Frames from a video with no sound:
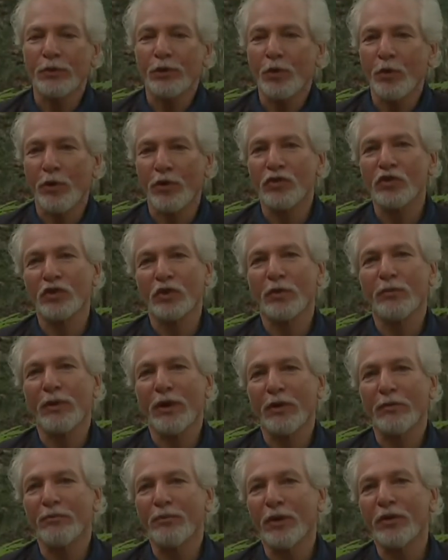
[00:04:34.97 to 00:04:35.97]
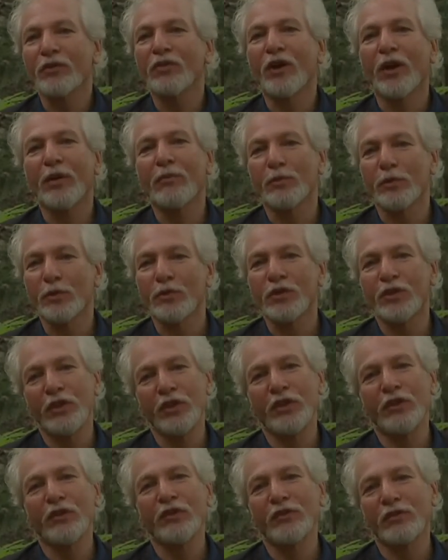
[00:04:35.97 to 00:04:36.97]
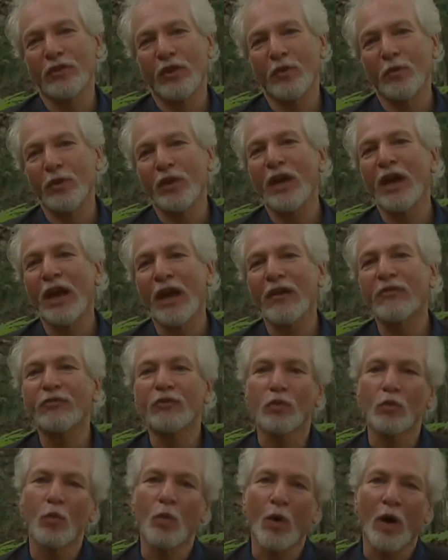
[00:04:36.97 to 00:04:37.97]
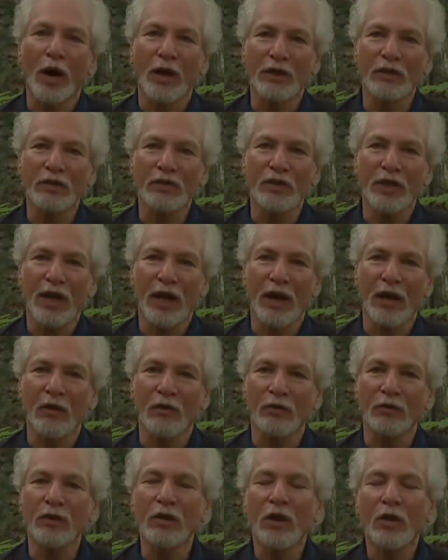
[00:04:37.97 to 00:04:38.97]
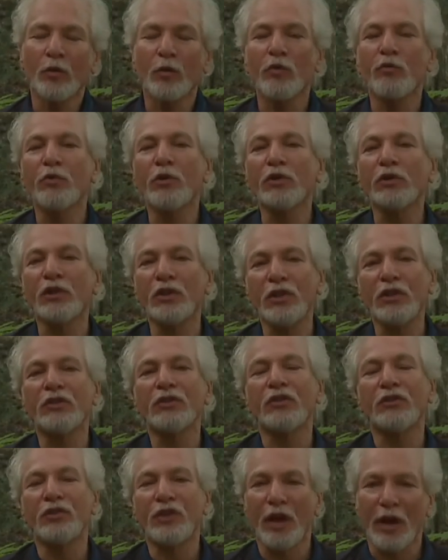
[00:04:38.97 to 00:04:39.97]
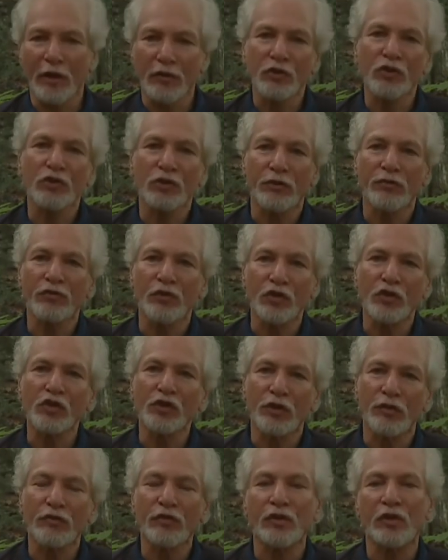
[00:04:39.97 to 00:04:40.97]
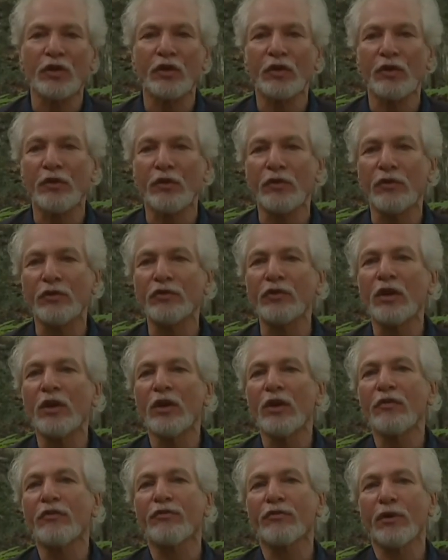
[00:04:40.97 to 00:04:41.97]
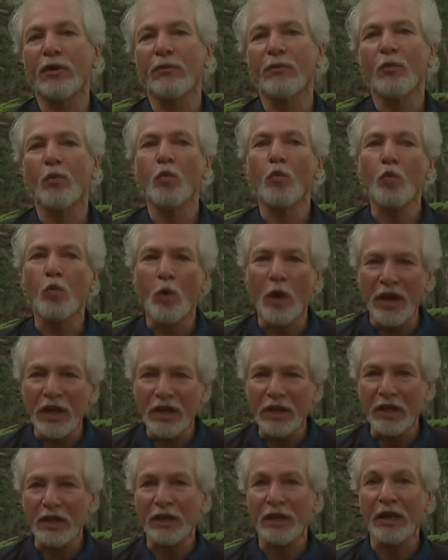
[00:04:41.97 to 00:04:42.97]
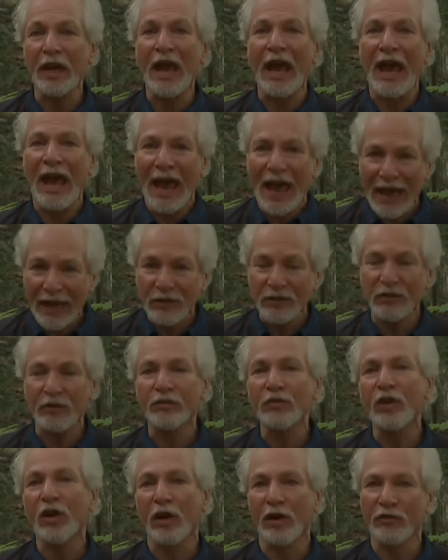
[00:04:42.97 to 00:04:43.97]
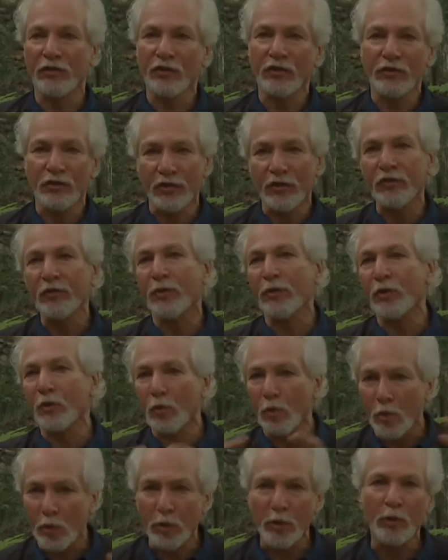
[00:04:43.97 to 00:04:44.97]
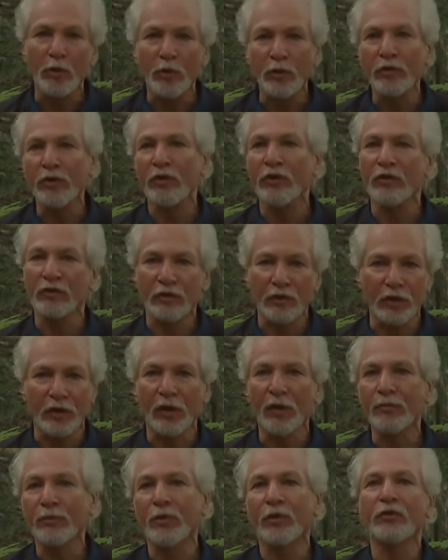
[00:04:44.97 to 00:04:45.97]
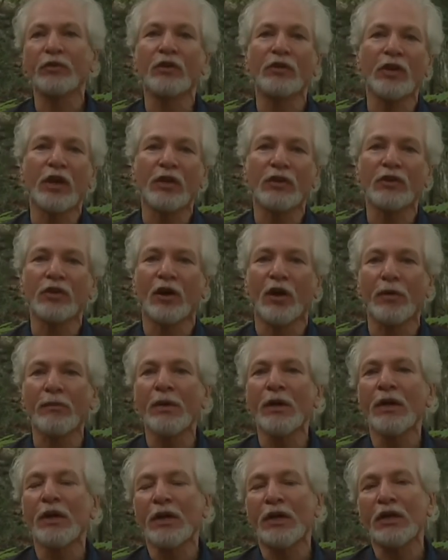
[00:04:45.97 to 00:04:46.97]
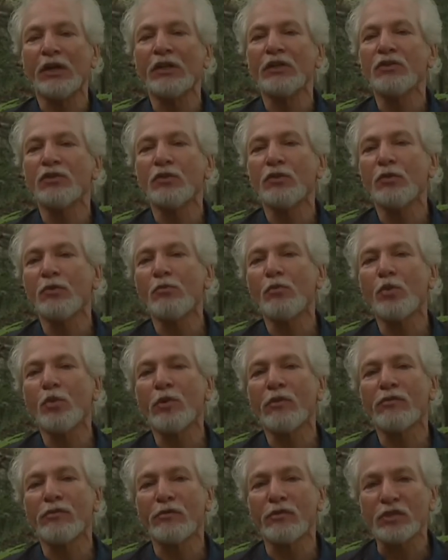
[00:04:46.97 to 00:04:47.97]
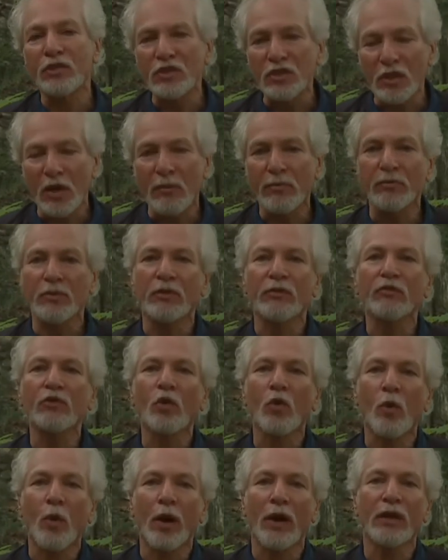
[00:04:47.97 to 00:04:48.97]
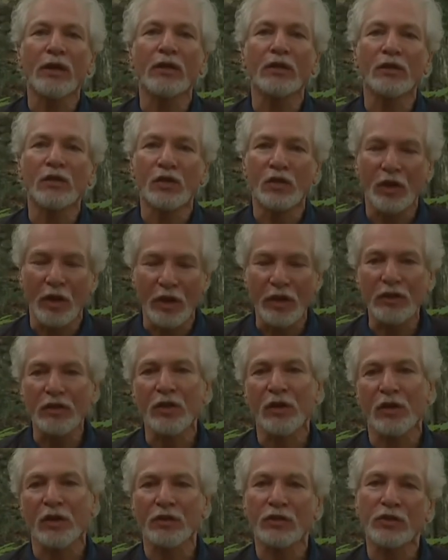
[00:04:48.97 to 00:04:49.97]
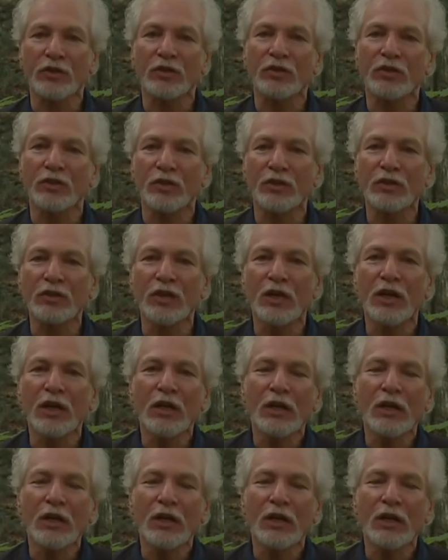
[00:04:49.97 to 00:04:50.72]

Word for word: the question about bedtime routine is that we have to wind down. We really need to downshift, to shift gears from waking active consciousness when the world is lit up during the daytime into more of a receptive, quiet night consciousness.